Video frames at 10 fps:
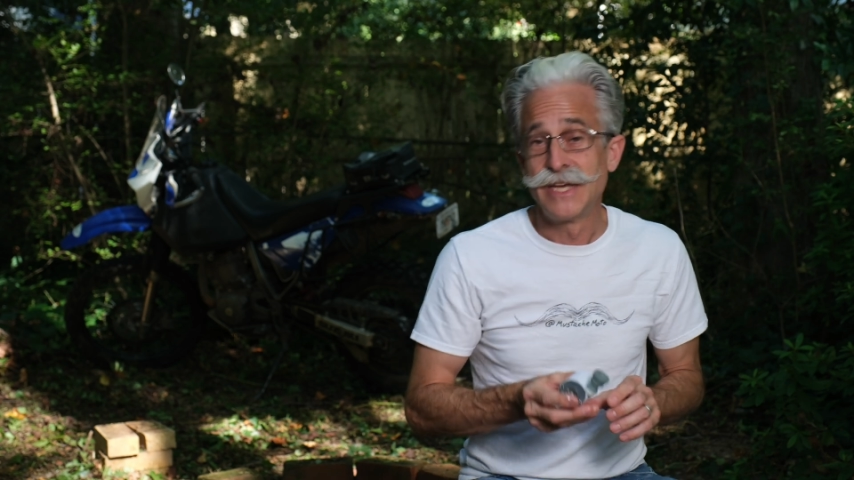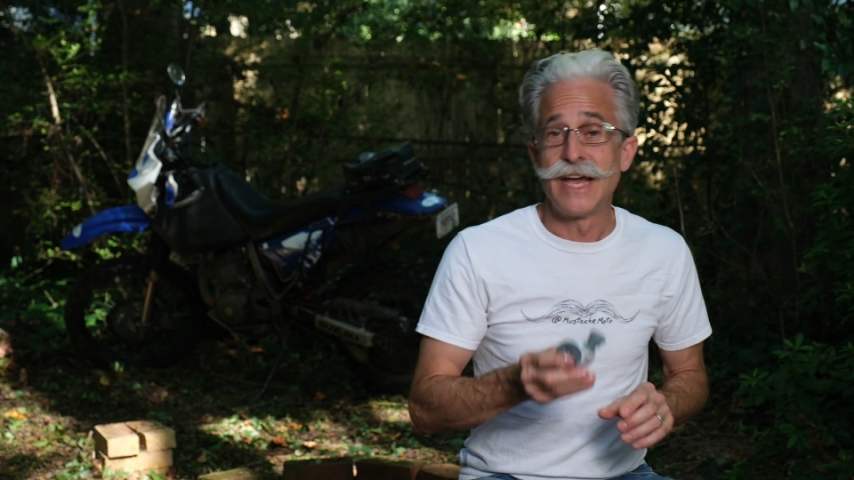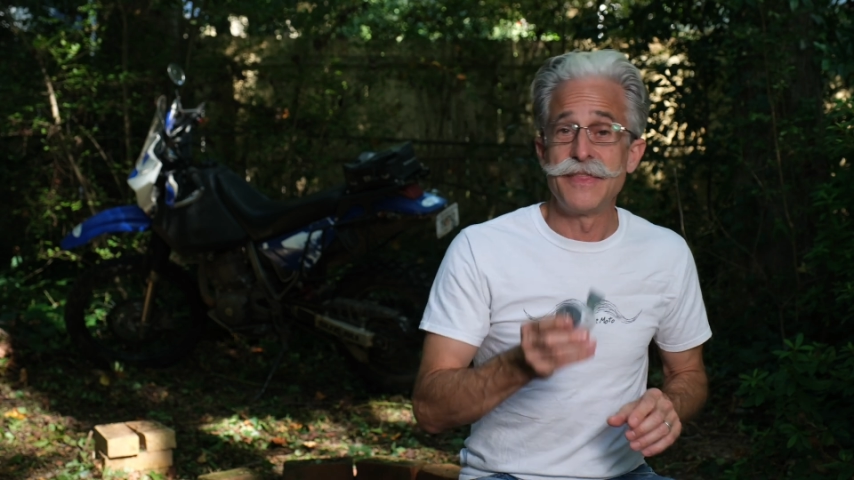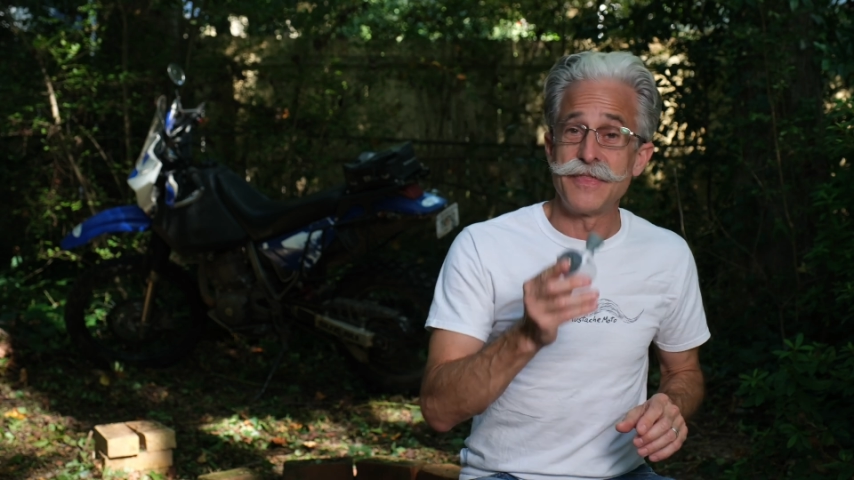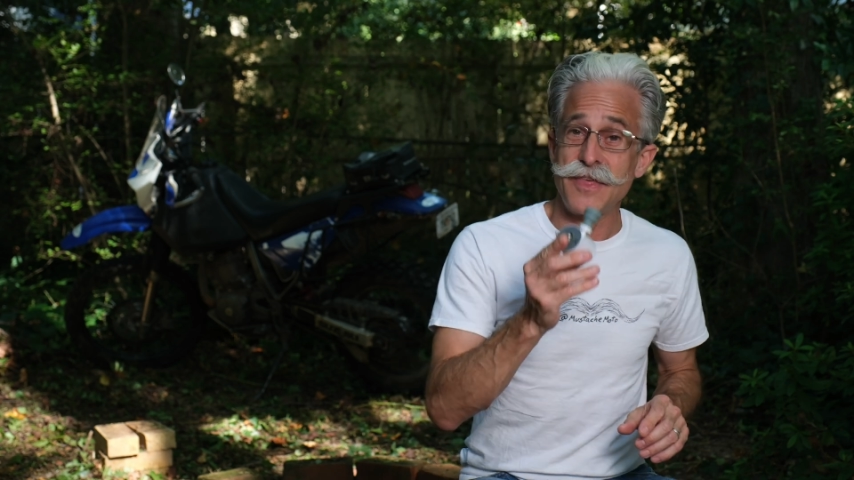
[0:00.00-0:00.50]

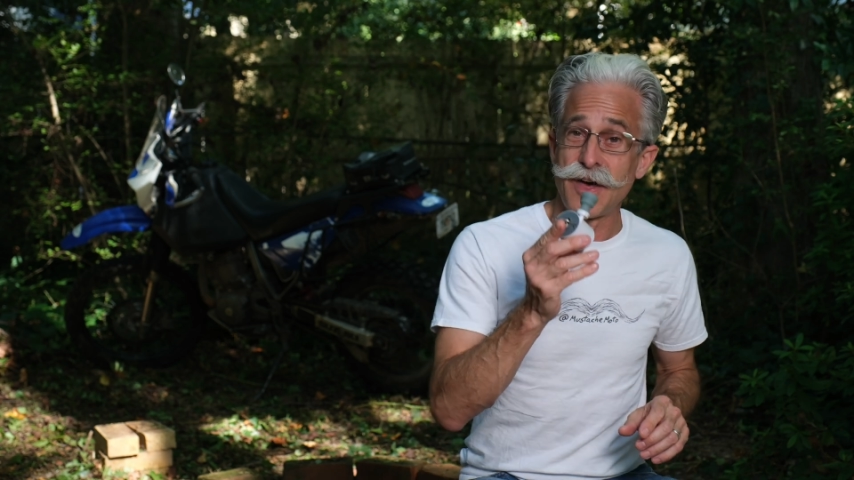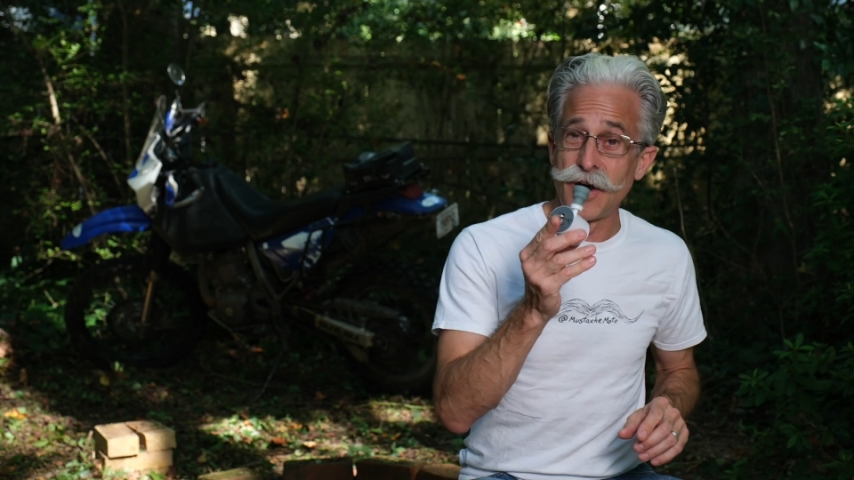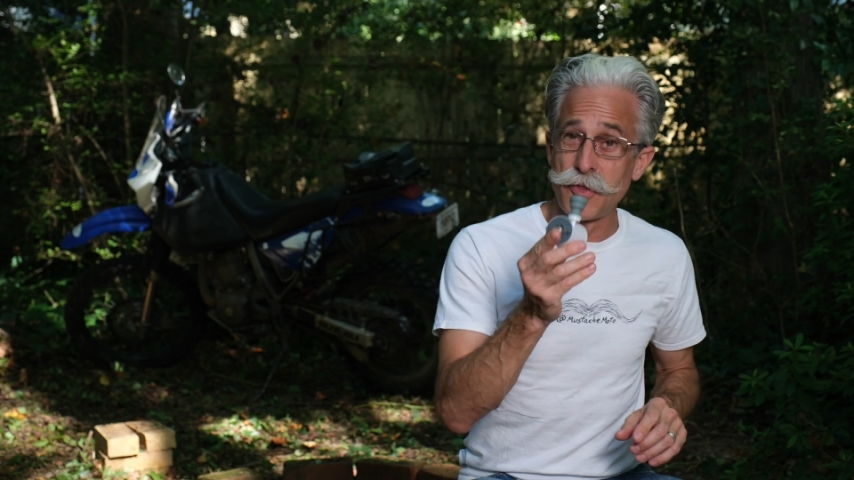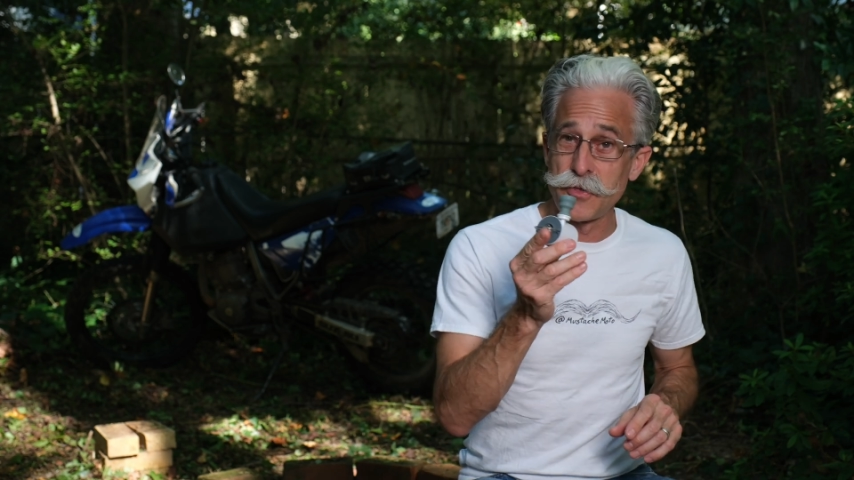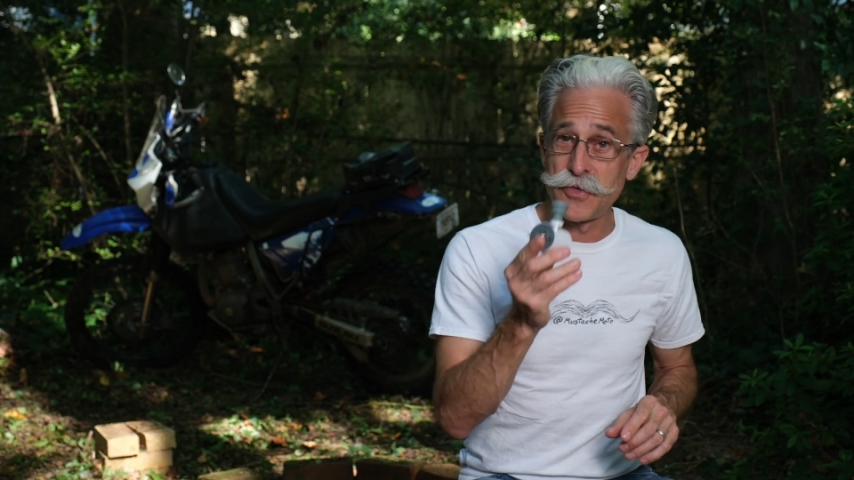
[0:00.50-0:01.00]
And then the
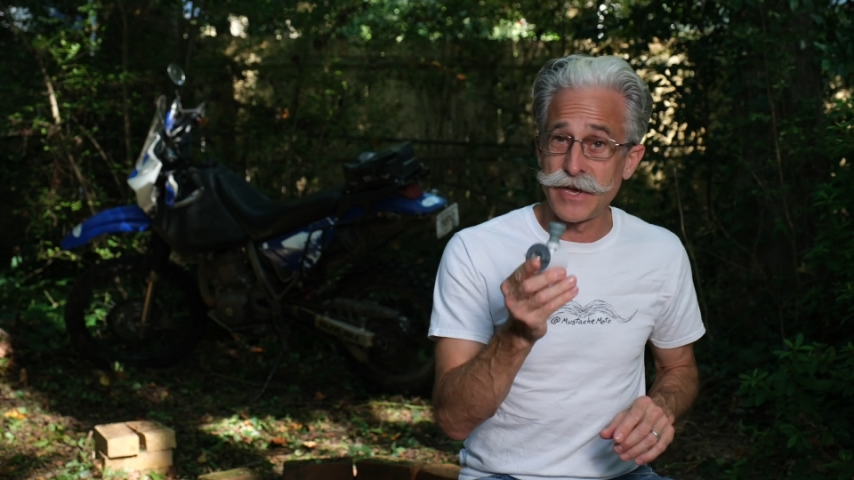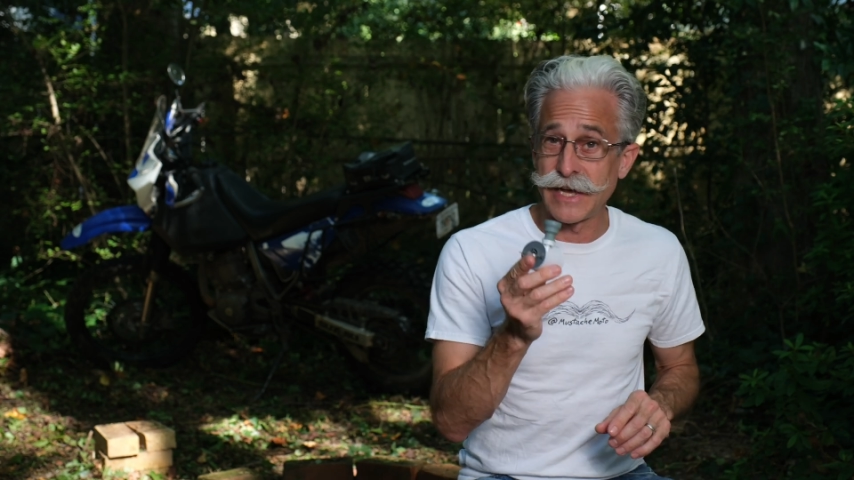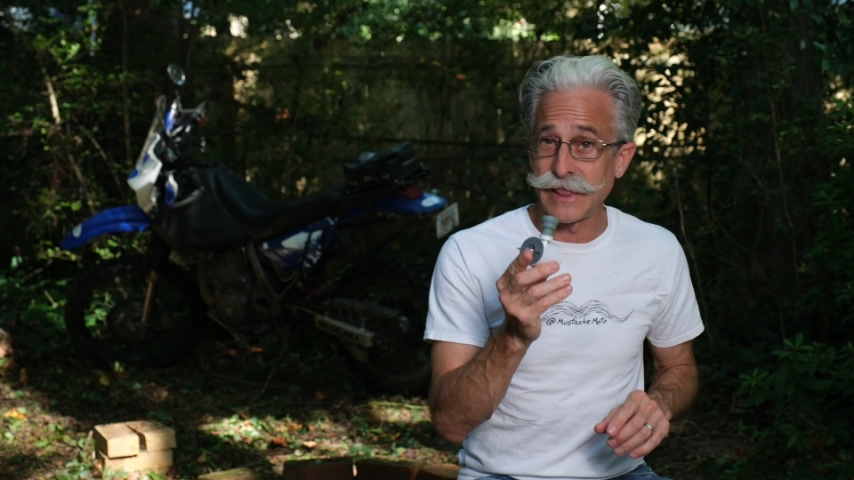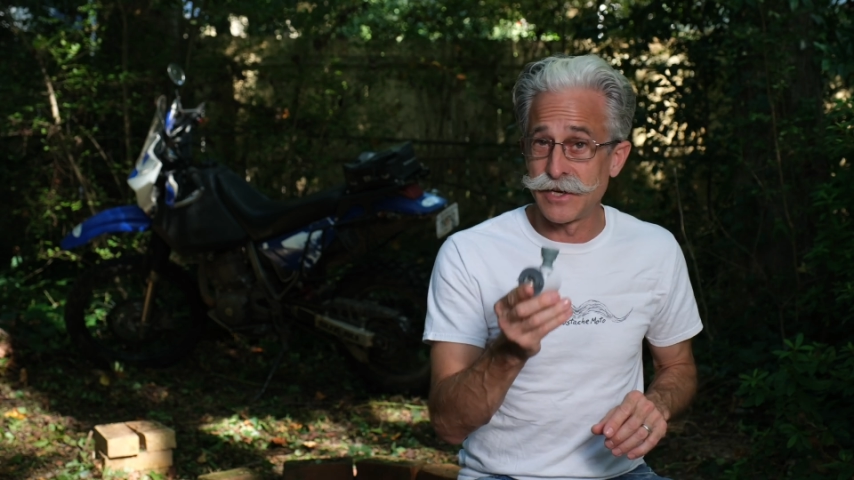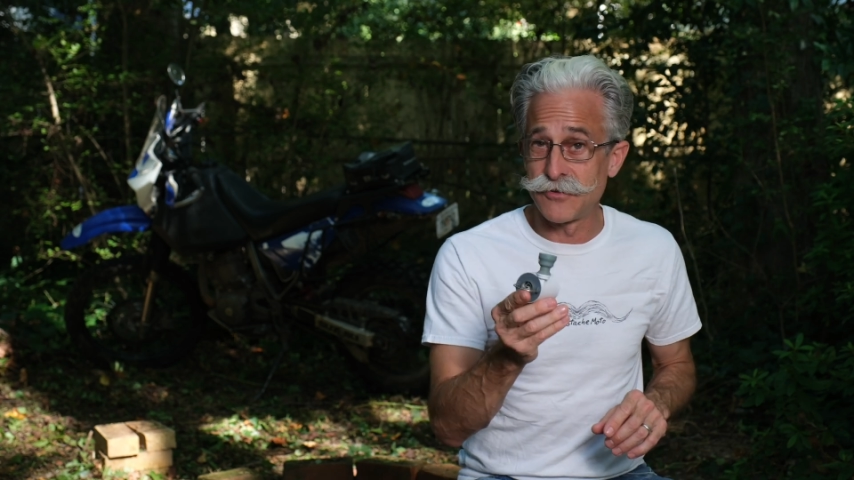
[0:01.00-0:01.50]
other thing I
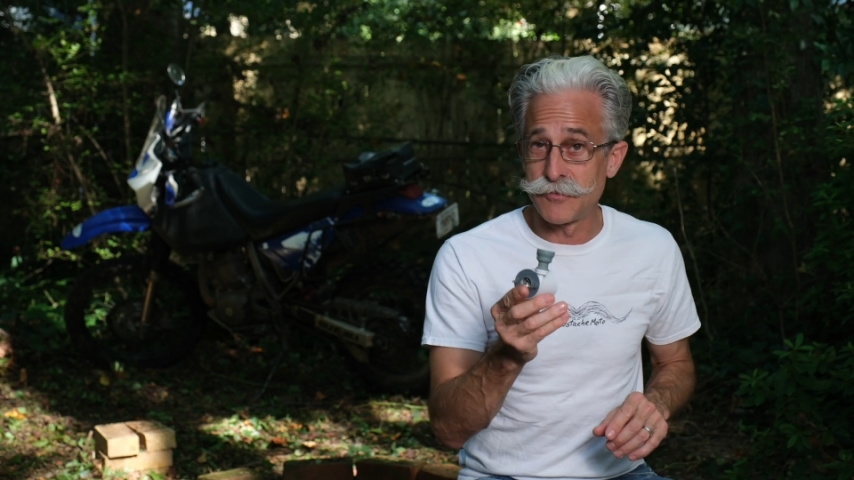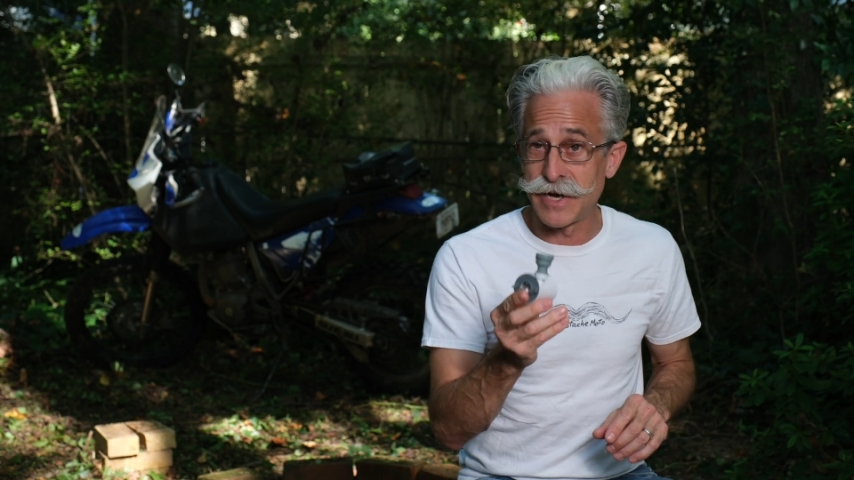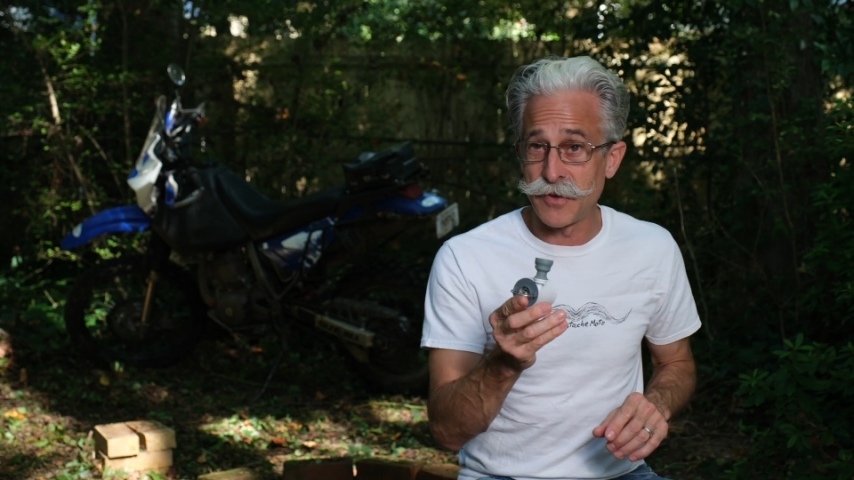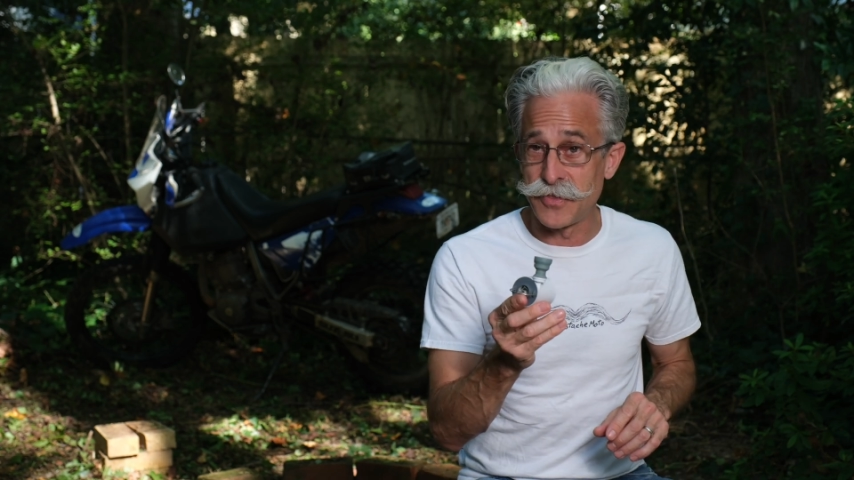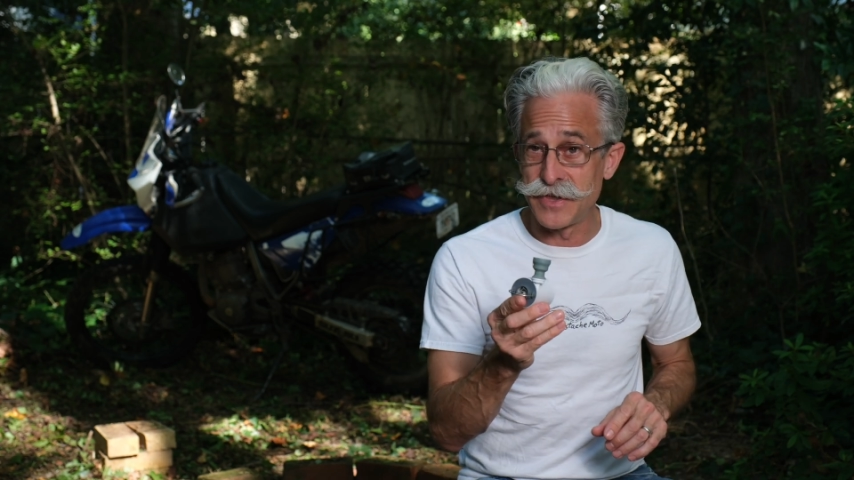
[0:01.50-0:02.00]
love
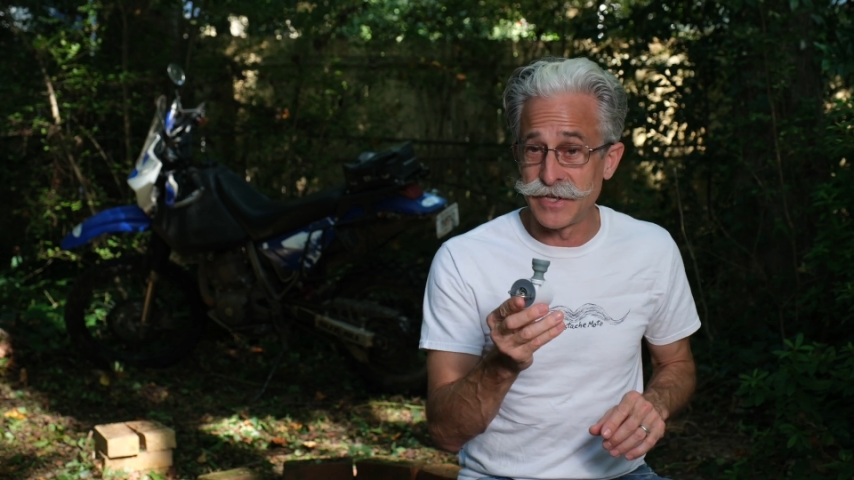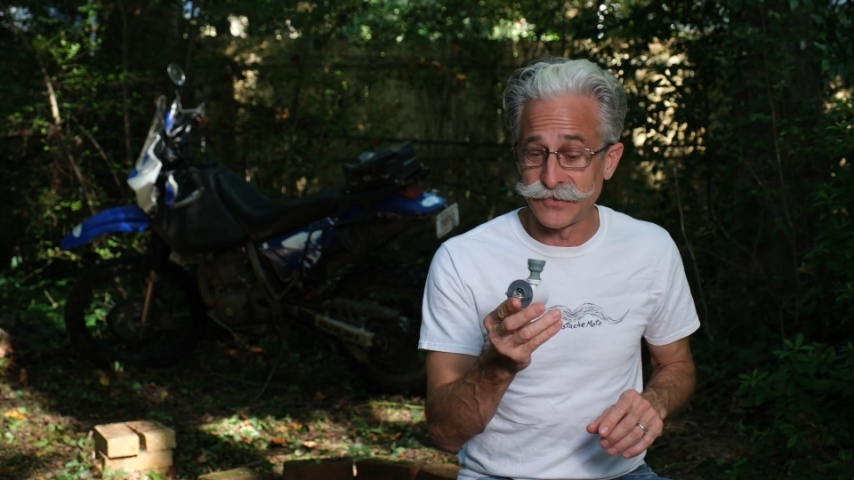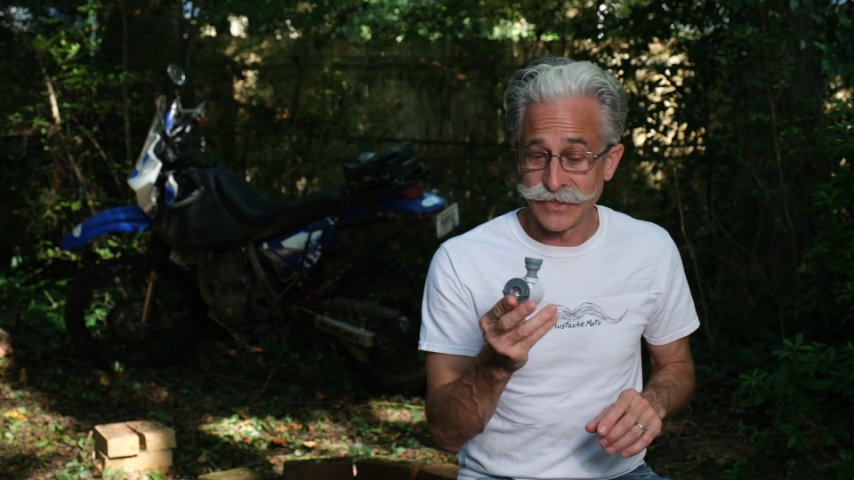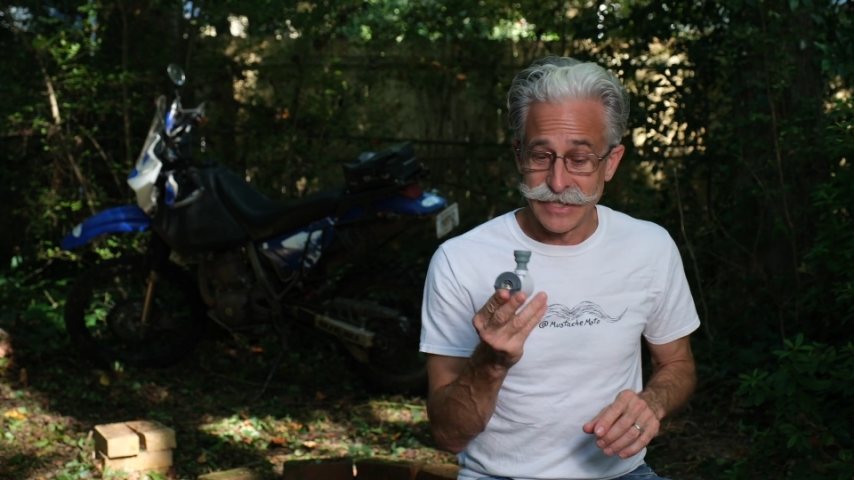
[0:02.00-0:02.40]
about this